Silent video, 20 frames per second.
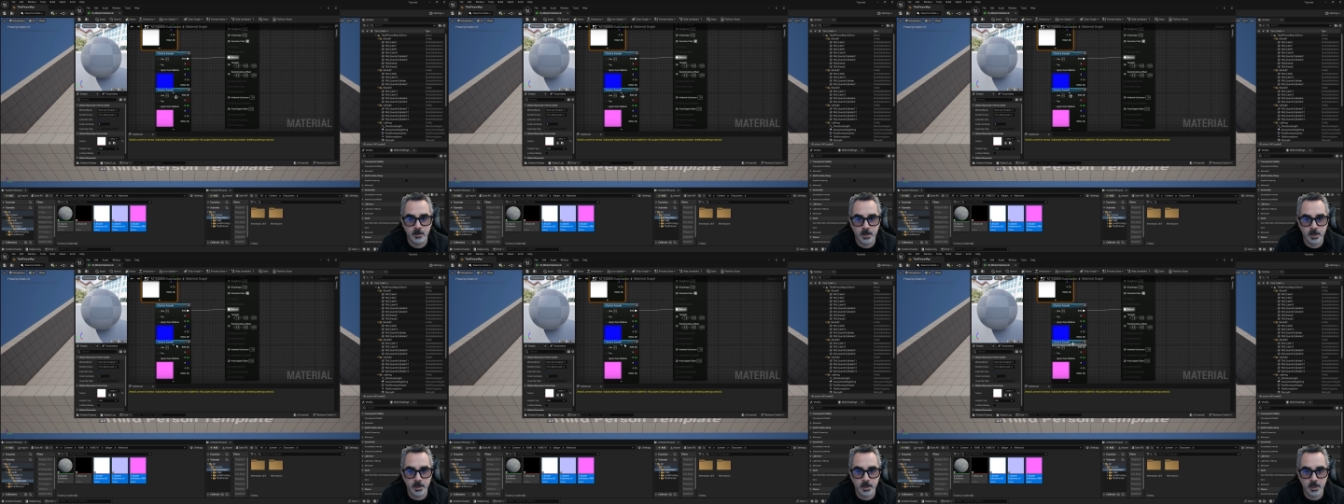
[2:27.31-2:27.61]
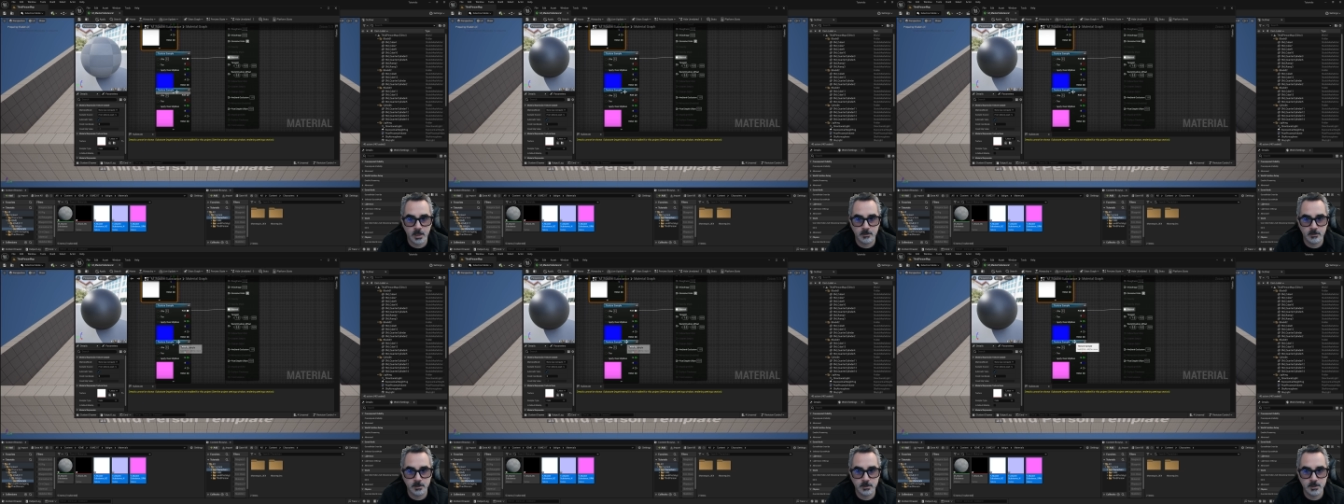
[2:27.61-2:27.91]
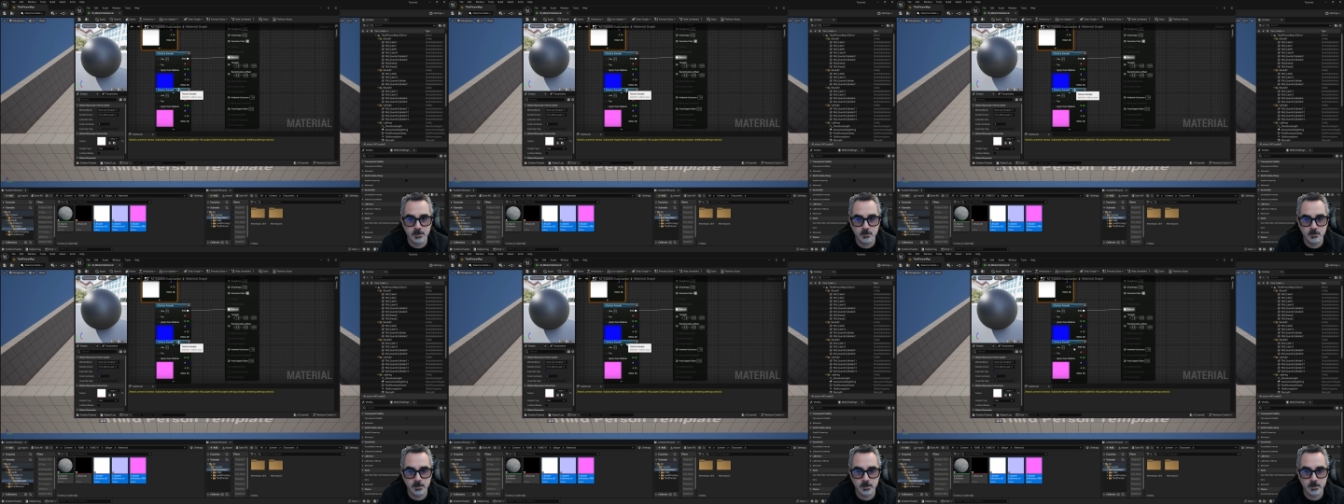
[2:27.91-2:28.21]
And now on
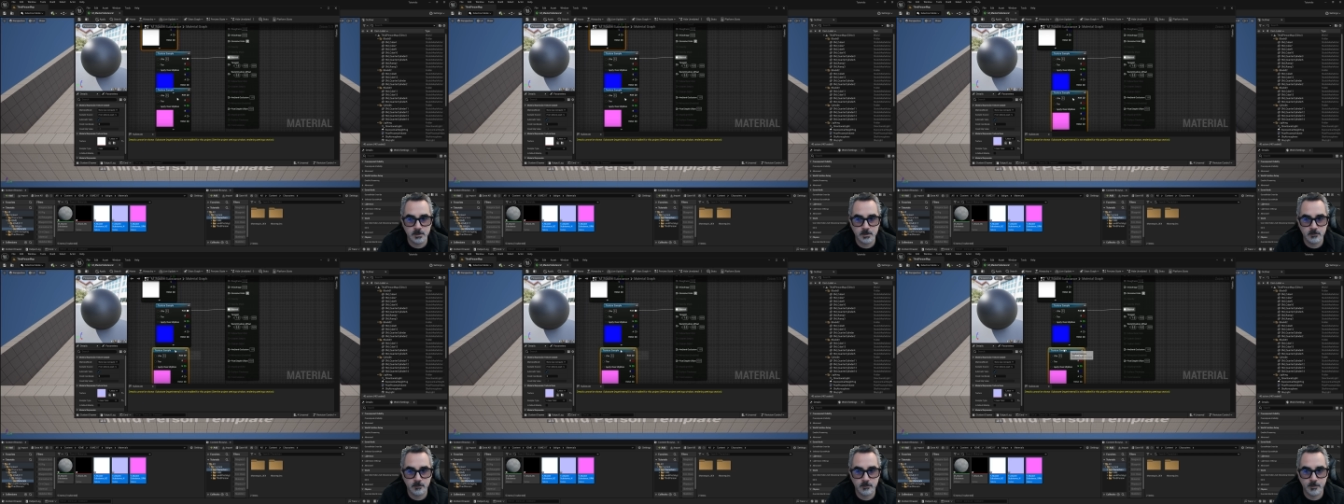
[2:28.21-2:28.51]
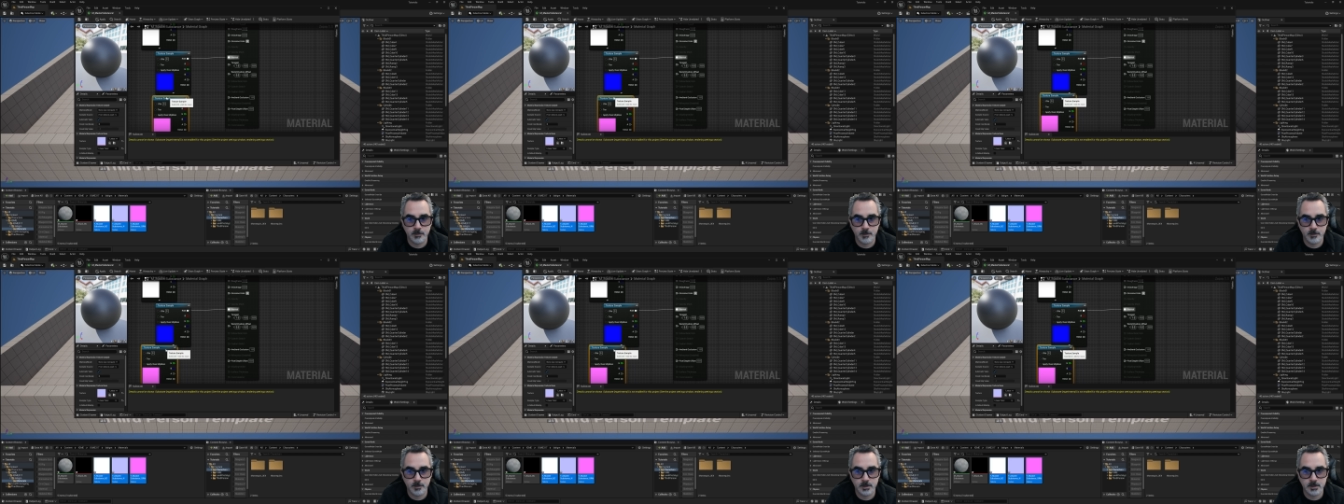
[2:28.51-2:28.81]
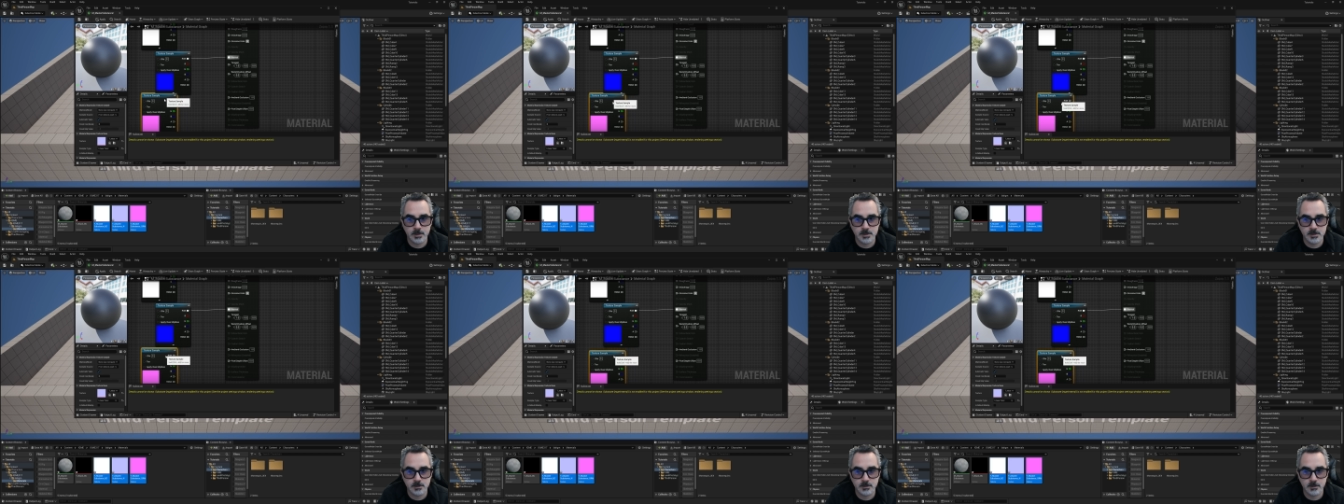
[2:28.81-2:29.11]
this one, remember,
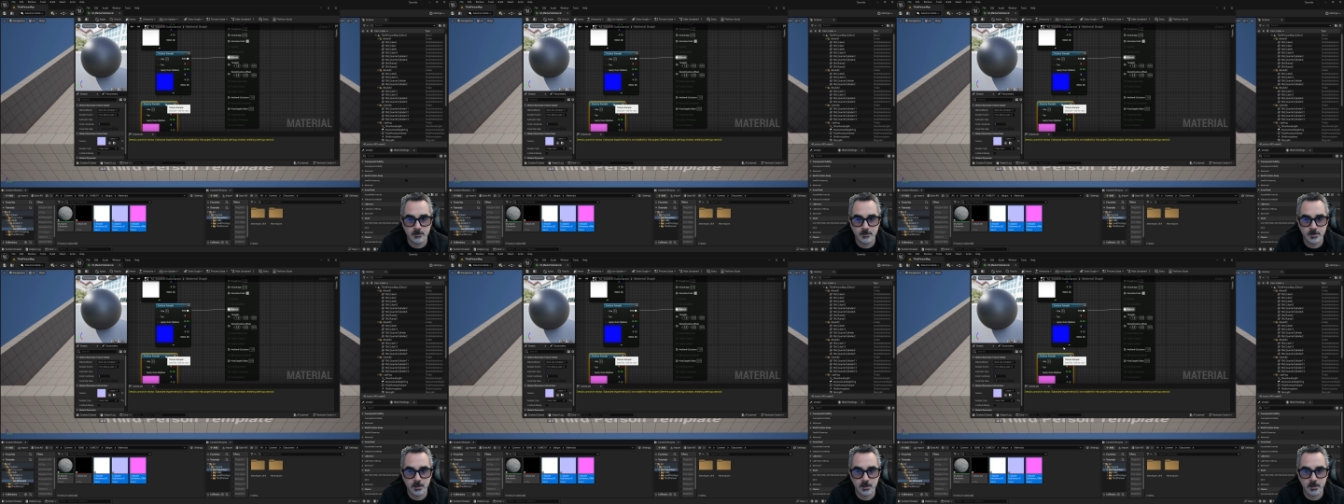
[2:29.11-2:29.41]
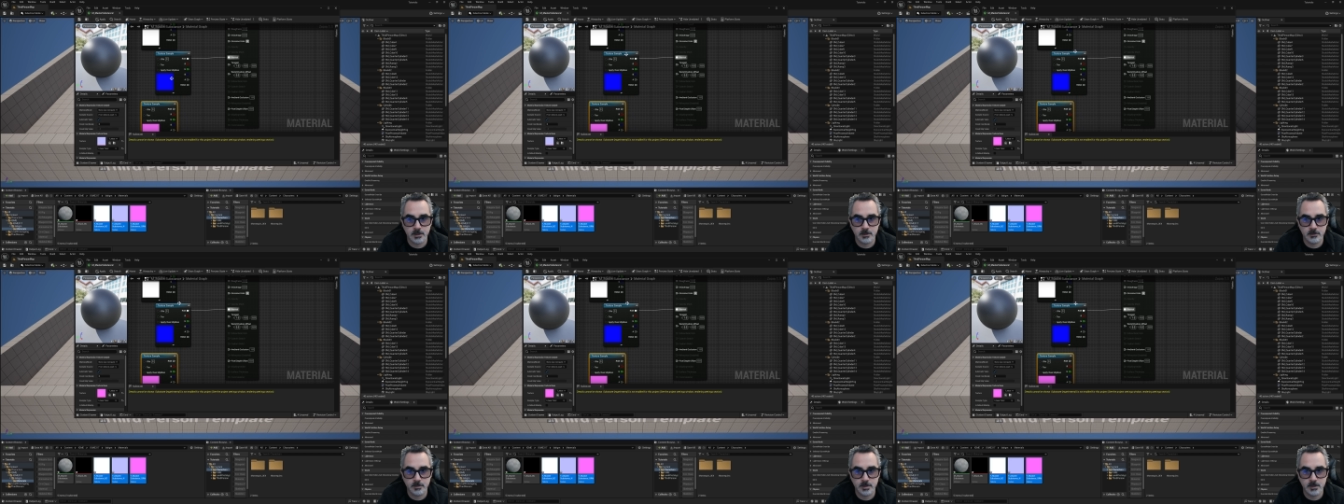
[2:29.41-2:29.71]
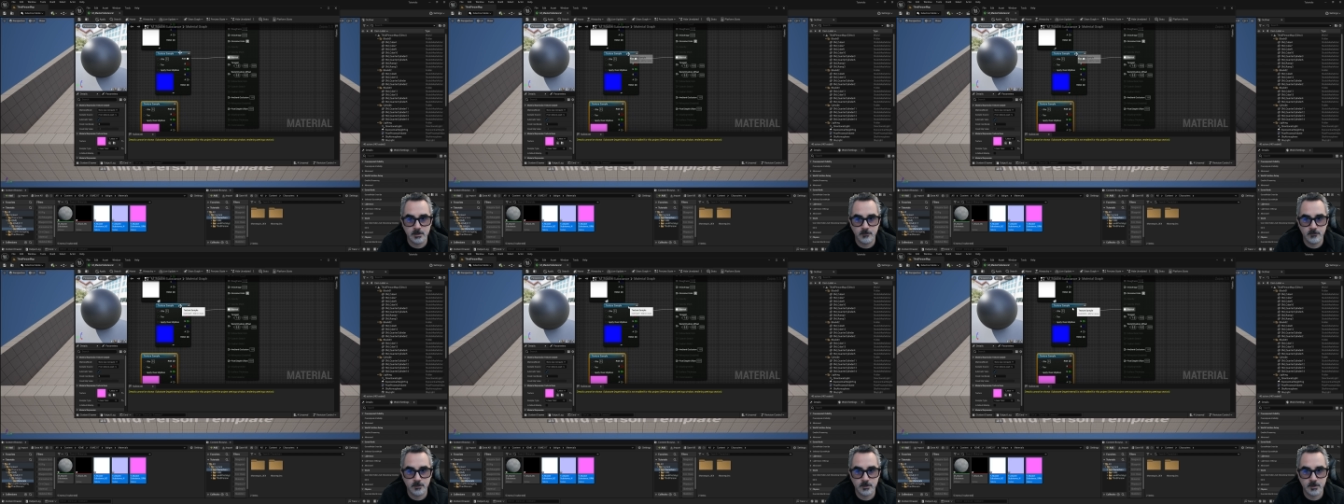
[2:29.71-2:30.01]
this is going to be a little
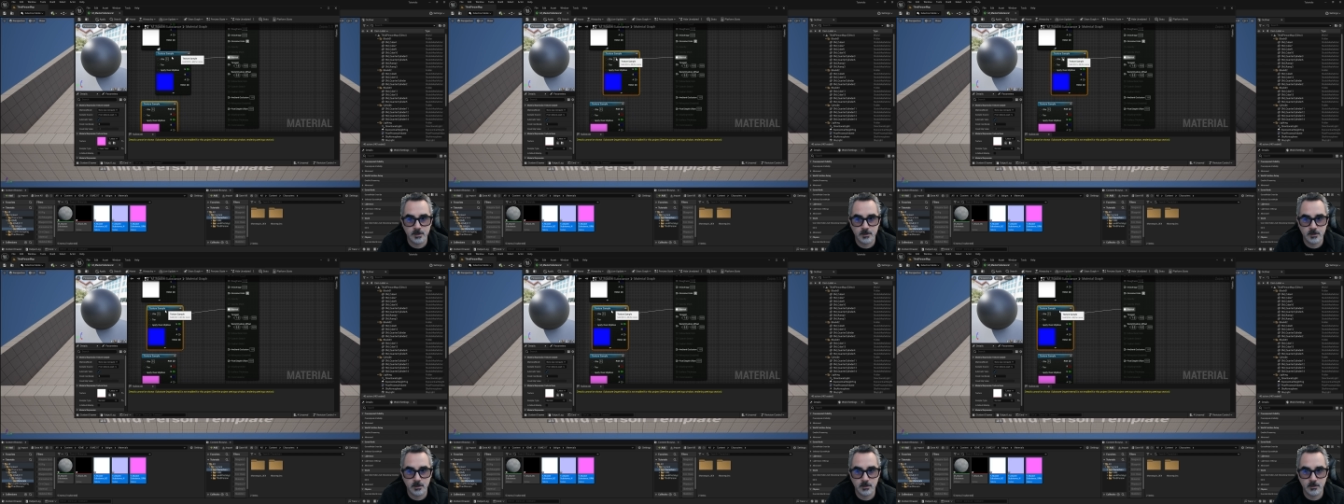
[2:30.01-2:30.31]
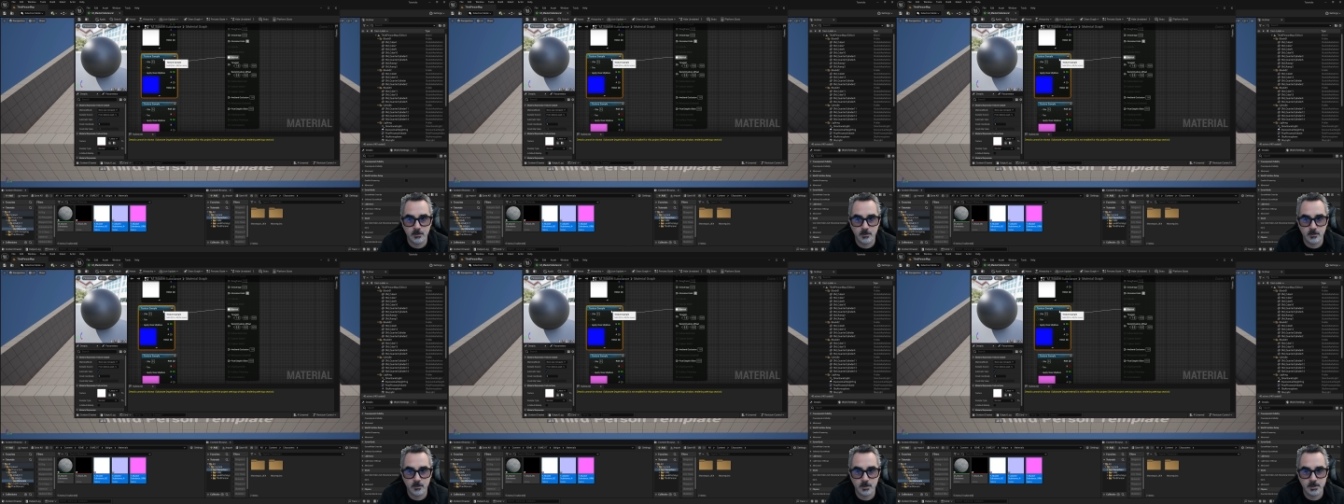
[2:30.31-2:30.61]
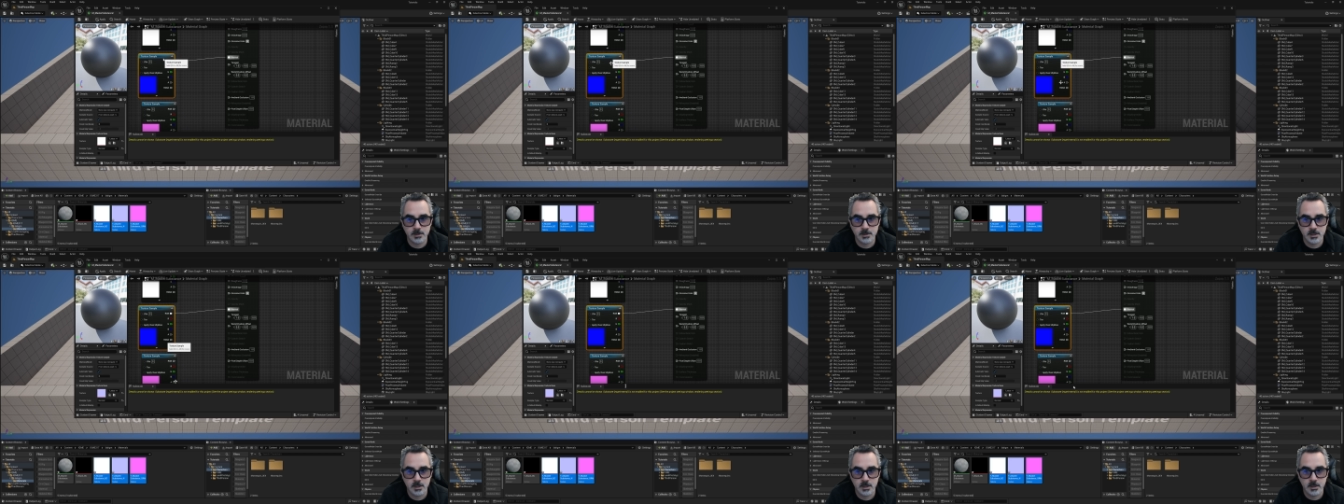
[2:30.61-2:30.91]
bit different than the other
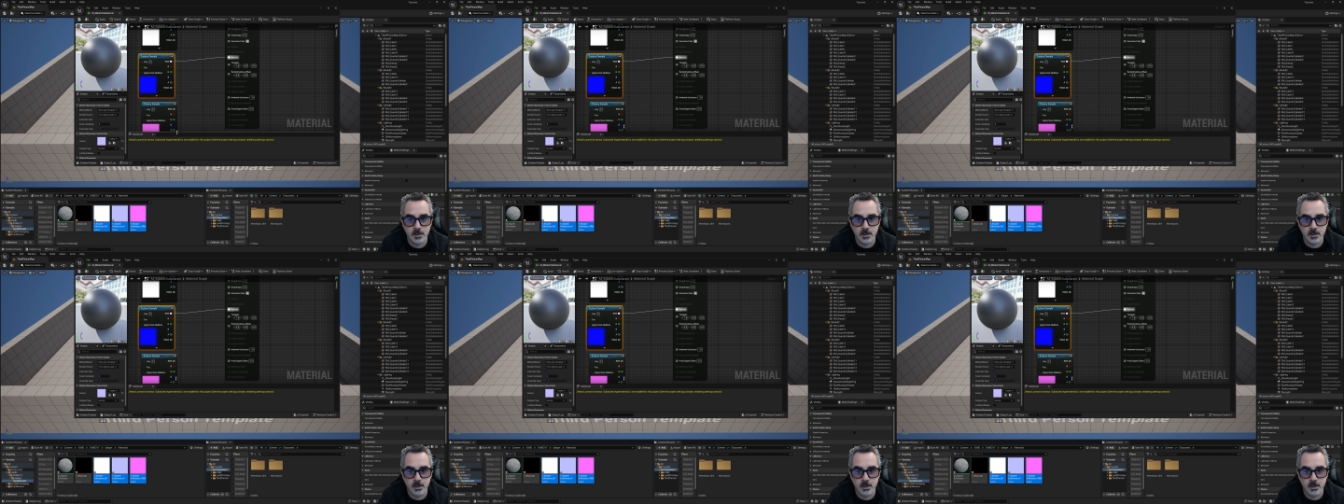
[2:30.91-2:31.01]
ones.